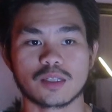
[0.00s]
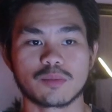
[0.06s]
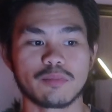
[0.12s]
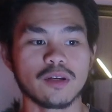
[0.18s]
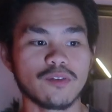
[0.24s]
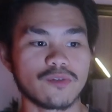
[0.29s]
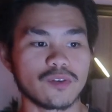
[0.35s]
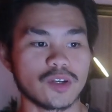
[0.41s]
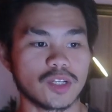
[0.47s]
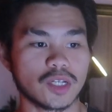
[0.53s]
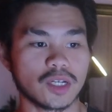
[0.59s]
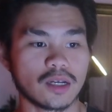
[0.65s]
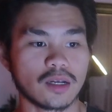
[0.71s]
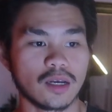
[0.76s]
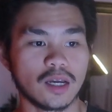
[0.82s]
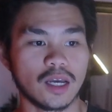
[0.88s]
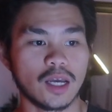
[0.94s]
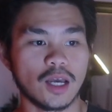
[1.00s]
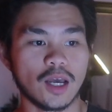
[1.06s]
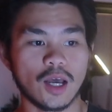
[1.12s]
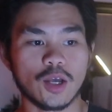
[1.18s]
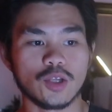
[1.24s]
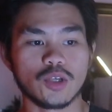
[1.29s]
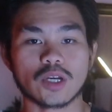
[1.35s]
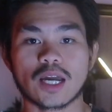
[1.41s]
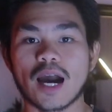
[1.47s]
spearfishing,
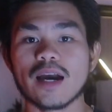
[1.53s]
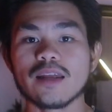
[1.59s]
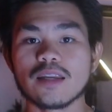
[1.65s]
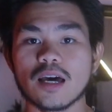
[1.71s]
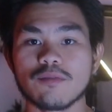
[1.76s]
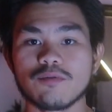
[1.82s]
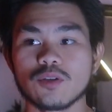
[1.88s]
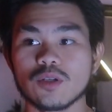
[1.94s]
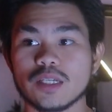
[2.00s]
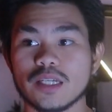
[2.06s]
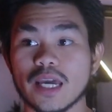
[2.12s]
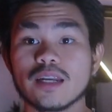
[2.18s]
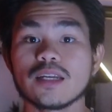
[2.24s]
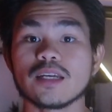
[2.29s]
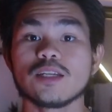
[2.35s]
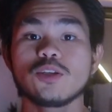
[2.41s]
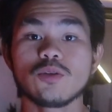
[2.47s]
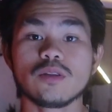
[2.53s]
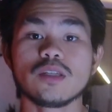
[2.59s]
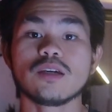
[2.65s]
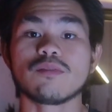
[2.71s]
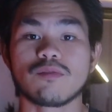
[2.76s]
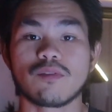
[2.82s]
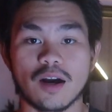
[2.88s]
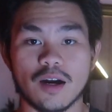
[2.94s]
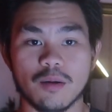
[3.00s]
you kind of have to get into the
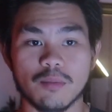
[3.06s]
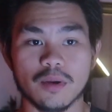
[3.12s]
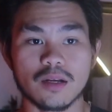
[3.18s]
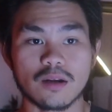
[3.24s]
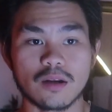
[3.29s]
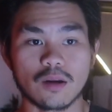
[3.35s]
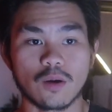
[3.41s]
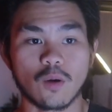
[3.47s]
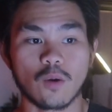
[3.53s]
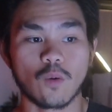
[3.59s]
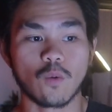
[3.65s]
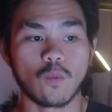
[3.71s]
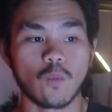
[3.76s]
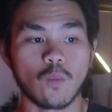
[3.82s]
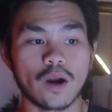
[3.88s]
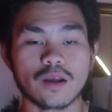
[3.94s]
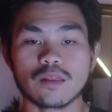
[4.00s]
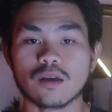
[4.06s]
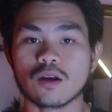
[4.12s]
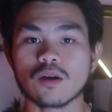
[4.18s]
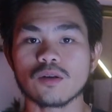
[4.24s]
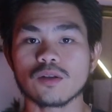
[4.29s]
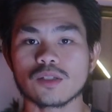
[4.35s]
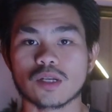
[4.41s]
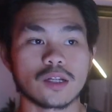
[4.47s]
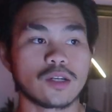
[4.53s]
environment where the
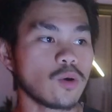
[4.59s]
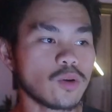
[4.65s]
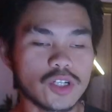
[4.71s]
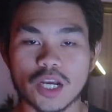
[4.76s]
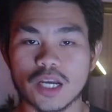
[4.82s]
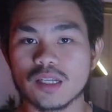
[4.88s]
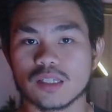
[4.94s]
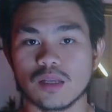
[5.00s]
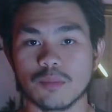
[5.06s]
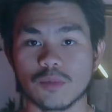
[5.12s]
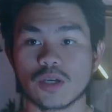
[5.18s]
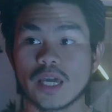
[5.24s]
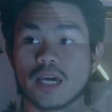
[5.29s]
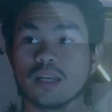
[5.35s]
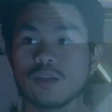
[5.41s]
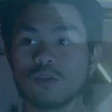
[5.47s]
girls, don't chase them, you get